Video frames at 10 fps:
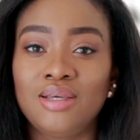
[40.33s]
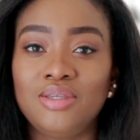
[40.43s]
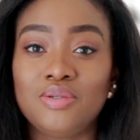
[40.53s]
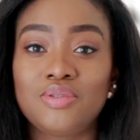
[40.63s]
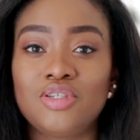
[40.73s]

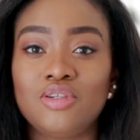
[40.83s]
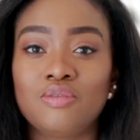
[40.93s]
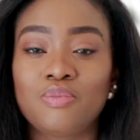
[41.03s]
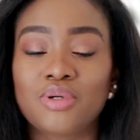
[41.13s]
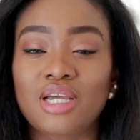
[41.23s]

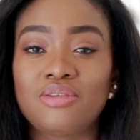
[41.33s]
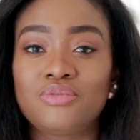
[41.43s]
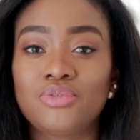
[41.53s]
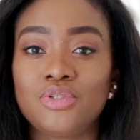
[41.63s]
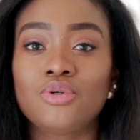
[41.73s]
YouTube, but I
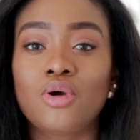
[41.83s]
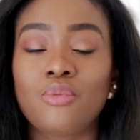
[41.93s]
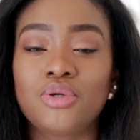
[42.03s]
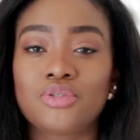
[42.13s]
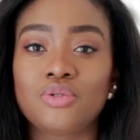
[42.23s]
do
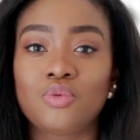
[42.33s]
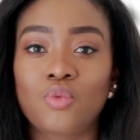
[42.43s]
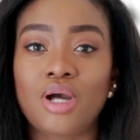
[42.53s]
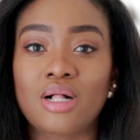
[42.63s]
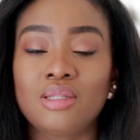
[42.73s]
hope you're doing
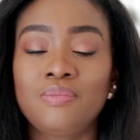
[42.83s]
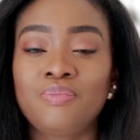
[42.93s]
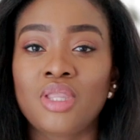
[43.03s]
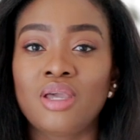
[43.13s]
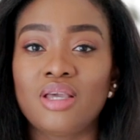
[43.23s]
well.
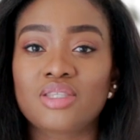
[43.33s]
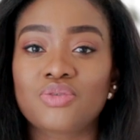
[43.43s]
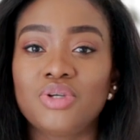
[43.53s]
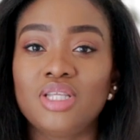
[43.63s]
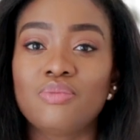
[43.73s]

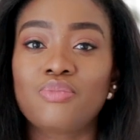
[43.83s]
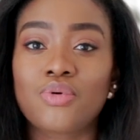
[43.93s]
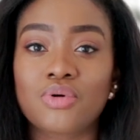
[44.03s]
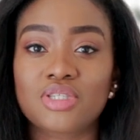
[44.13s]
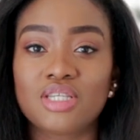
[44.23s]
It's really
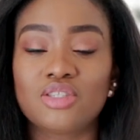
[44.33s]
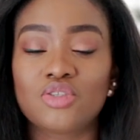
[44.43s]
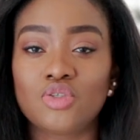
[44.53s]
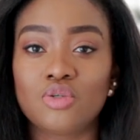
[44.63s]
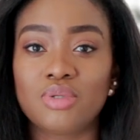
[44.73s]

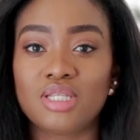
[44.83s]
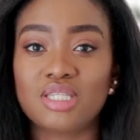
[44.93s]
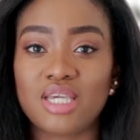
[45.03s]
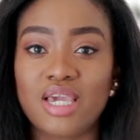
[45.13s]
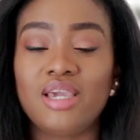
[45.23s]
important to
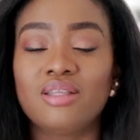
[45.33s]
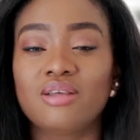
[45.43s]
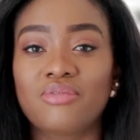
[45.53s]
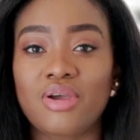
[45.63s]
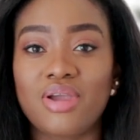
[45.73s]
maintain
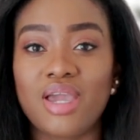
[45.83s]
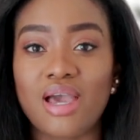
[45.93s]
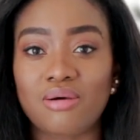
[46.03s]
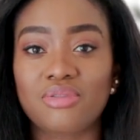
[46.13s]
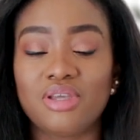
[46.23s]
a very
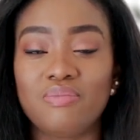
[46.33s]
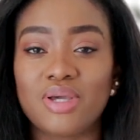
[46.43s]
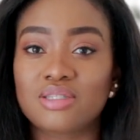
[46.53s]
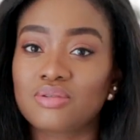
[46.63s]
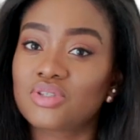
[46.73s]
healthy
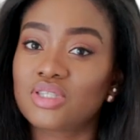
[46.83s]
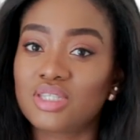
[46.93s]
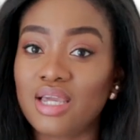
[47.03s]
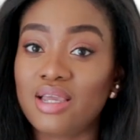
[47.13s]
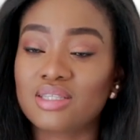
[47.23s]
mental
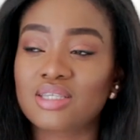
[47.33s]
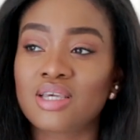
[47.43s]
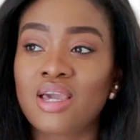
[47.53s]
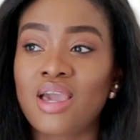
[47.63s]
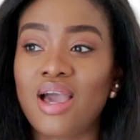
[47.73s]
state,
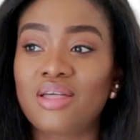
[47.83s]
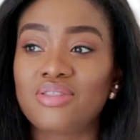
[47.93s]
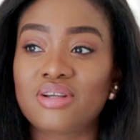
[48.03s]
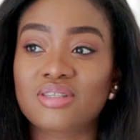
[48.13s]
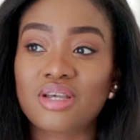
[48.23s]
and
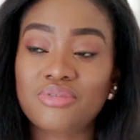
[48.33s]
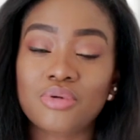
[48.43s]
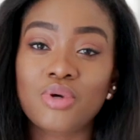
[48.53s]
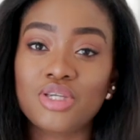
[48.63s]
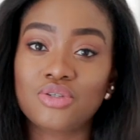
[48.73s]
there are
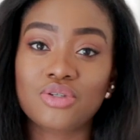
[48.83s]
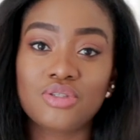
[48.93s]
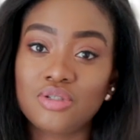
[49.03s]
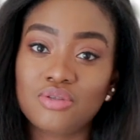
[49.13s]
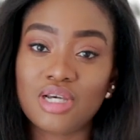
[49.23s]
several ways you can
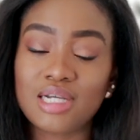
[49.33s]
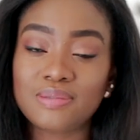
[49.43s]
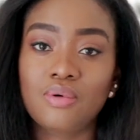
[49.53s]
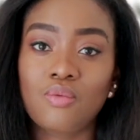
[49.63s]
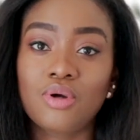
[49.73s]
do
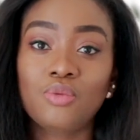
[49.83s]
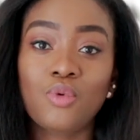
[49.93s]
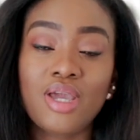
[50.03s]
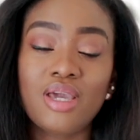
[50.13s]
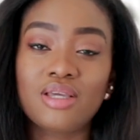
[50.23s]
that. One
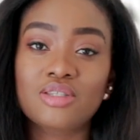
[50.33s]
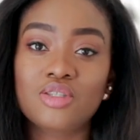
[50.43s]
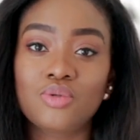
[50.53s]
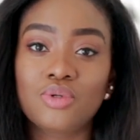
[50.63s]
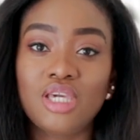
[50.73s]
way is
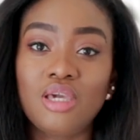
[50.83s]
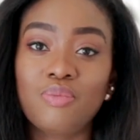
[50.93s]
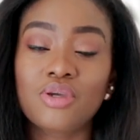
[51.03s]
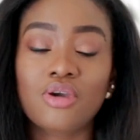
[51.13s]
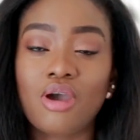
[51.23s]
to
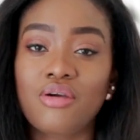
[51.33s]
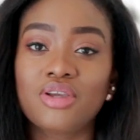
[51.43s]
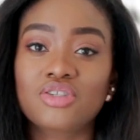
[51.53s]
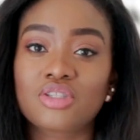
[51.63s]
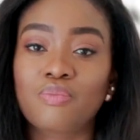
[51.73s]
keep
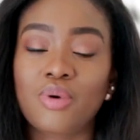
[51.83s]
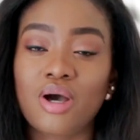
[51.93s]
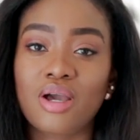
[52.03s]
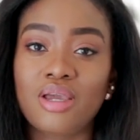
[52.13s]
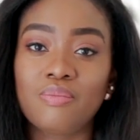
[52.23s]
encouraged
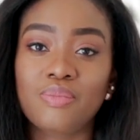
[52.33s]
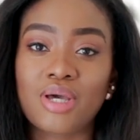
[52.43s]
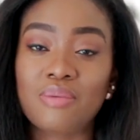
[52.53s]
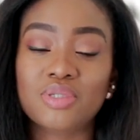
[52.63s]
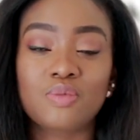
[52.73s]
by
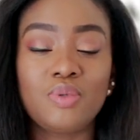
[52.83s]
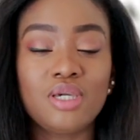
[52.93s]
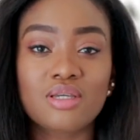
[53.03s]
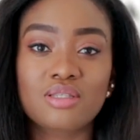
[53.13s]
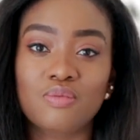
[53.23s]
perhaps
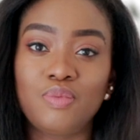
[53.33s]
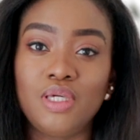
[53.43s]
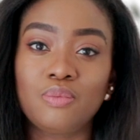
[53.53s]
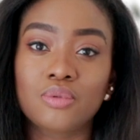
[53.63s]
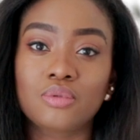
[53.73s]
speaking to
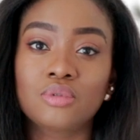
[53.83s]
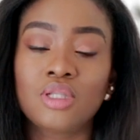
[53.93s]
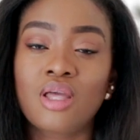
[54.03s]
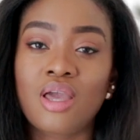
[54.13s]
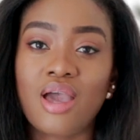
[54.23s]
people
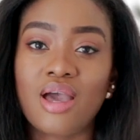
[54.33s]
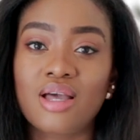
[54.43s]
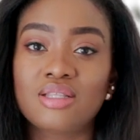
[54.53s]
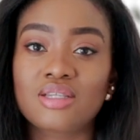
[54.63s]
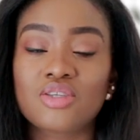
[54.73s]

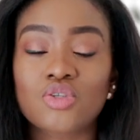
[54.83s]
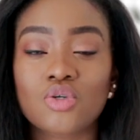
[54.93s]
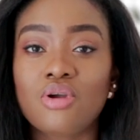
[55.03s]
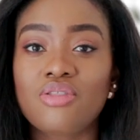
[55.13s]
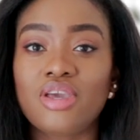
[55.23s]
and
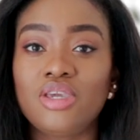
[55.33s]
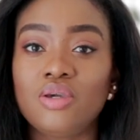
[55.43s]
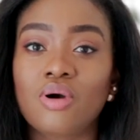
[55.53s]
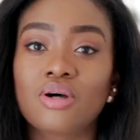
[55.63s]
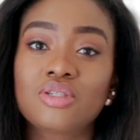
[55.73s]
ensuring that
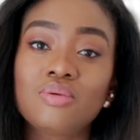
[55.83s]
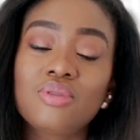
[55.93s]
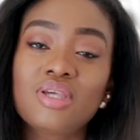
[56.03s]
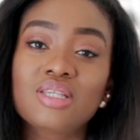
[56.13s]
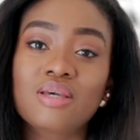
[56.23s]
you are
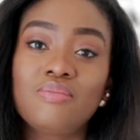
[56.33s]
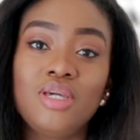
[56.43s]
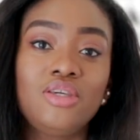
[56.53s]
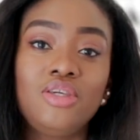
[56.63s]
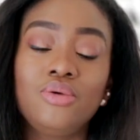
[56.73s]
doing things that
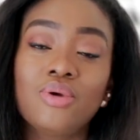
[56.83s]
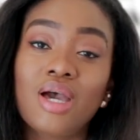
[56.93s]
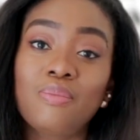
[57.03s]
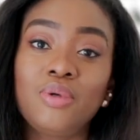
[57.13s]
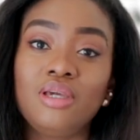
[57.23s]
make you
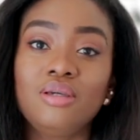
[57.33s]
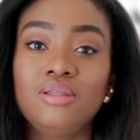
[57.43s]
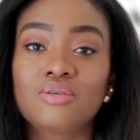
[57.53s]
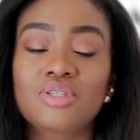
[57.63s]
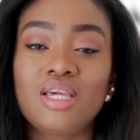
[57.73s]
happy. You
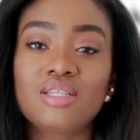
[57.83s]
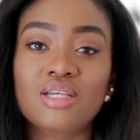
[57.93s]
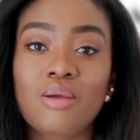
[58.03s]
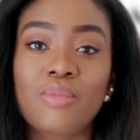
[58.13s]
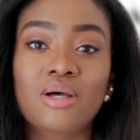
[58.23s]
know, take
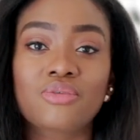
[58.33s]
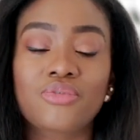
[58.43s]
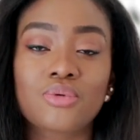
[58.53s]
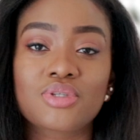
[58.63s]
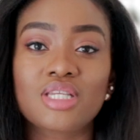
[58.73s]
time out
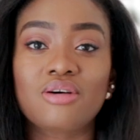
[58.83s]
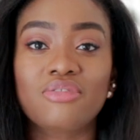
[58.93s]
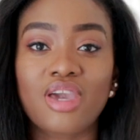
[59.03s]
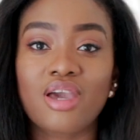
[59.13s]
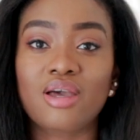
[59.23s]
for
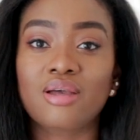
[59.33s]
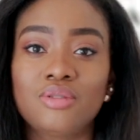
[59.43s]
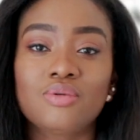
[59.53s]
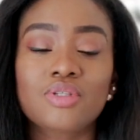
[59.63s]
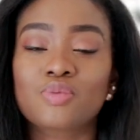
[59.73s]
self-care,
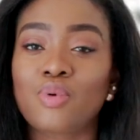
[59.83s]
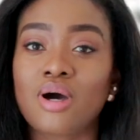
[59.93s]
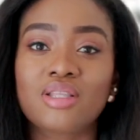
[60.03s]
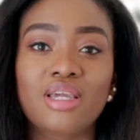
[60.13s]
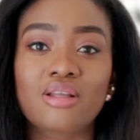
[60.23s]
do a
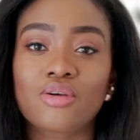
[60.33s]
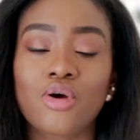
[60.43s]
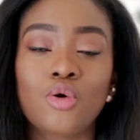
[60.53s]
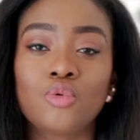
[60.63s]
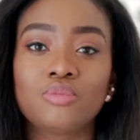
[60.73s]
spa day at
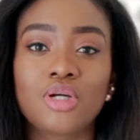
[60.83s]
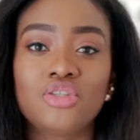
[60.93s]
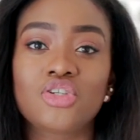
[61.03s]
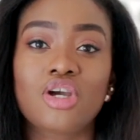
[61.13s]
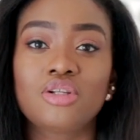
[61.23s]
home,
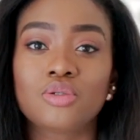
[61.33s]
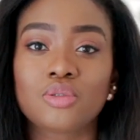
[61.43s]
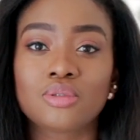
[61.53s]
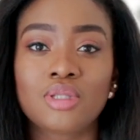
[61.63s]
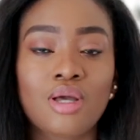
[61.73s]

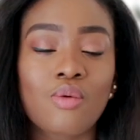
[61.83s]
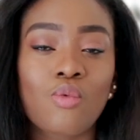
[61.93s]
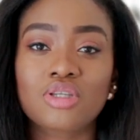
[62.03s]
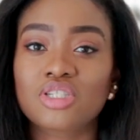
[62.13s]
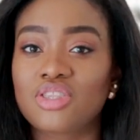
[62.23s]
journal,
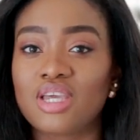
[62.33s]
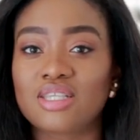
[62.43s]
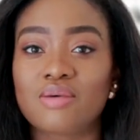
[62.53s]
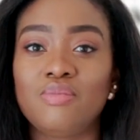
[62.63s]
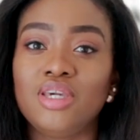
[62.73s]
watch
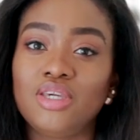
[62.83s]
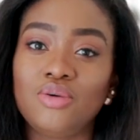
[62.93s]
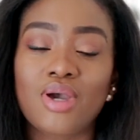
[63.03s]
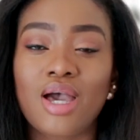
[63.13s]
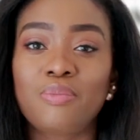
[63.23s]
things that make
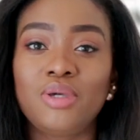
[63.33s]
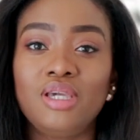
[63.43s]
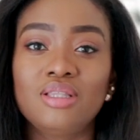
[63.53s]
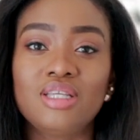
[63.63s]
you happy,